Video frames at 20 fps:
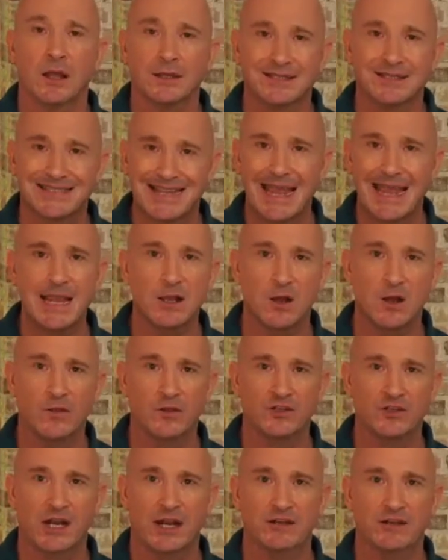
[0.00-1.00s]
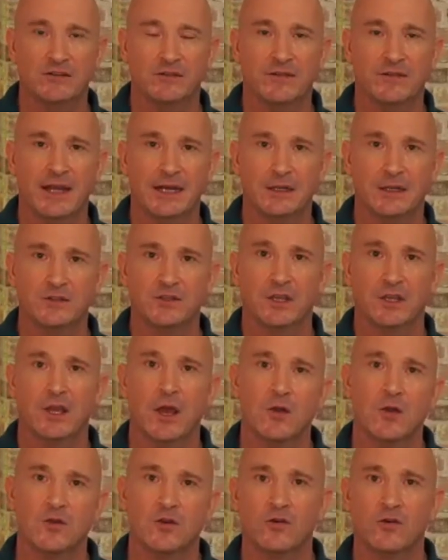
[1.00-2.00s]
take on the challenge of value to
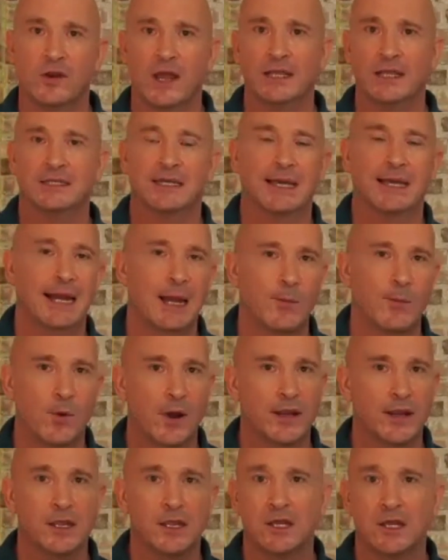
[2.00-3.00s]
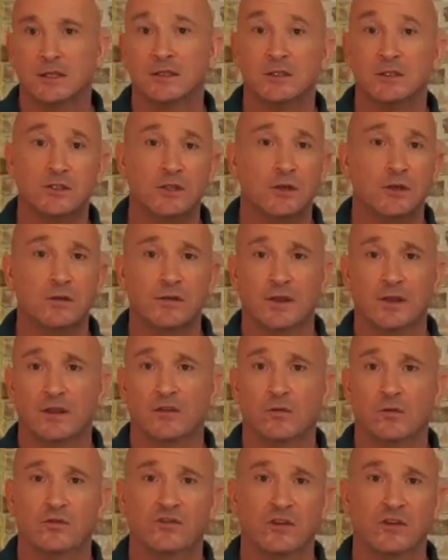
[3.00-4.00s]
co-create, collaborate, to do
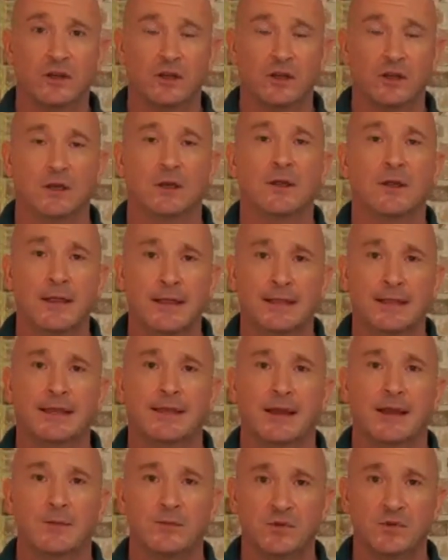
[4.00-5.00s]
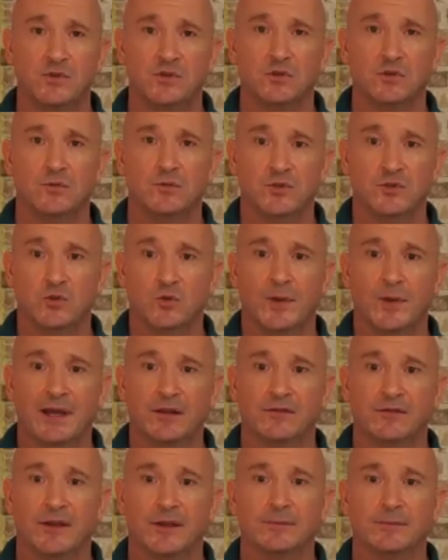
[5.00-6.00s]
things which are going to get that mutual
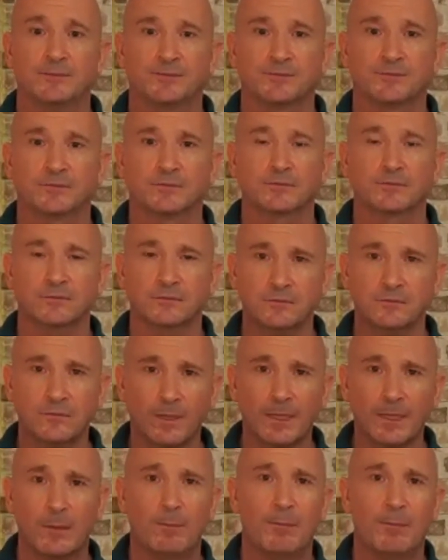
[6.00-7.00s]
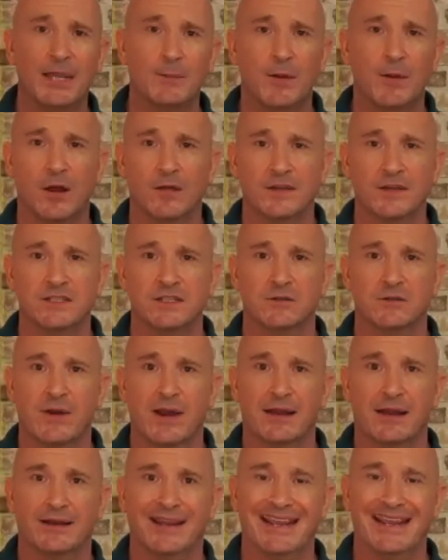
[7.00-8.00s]
benefit. A big part of this is
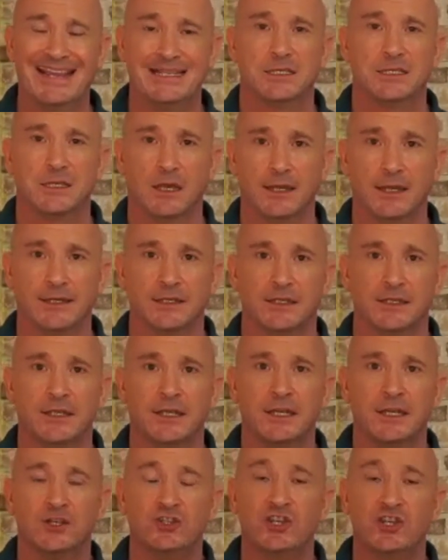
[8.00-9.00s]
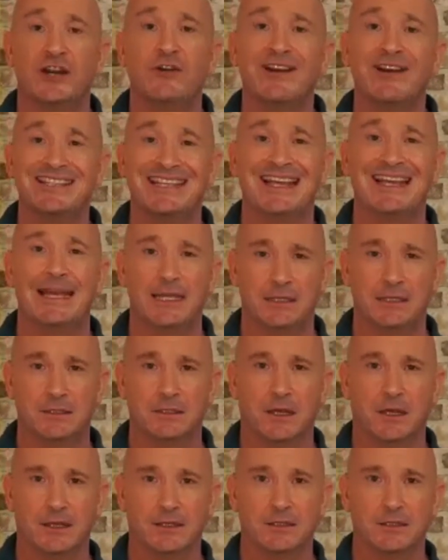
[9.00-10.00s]
around insight, generating
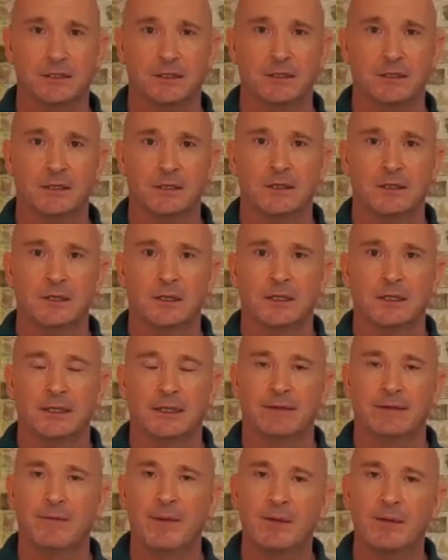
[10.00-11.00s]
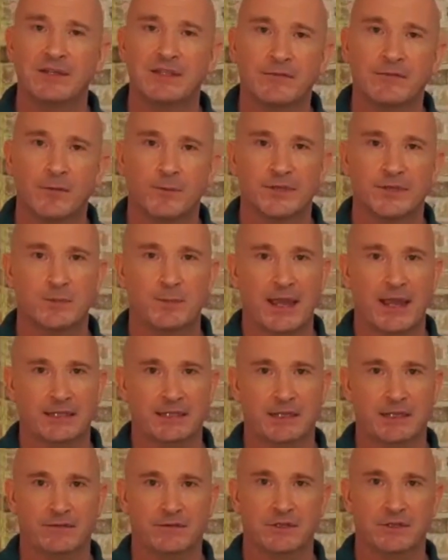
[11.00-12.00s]
insight, giving people different
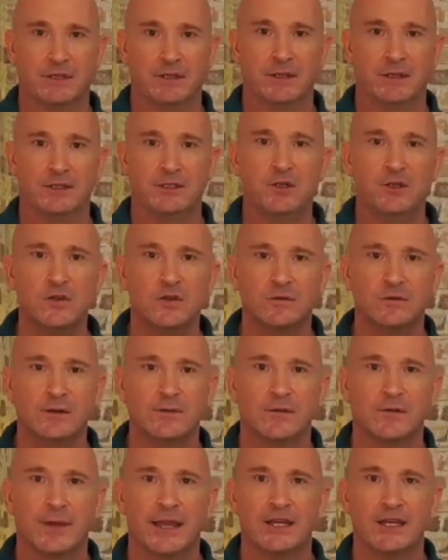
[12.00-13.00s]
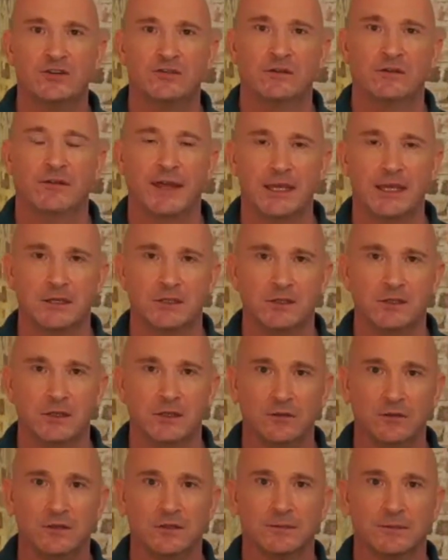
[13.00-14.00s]
perspectives, useful information that they can
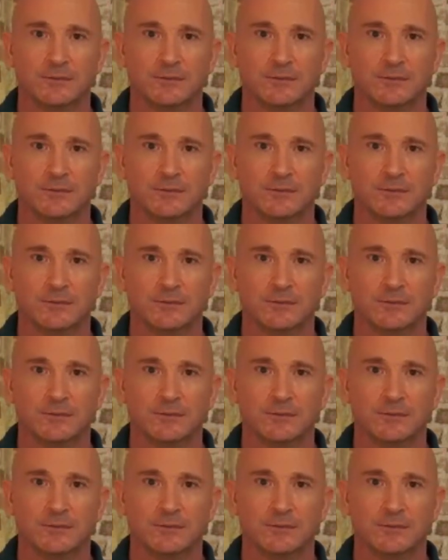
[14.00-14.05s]
use.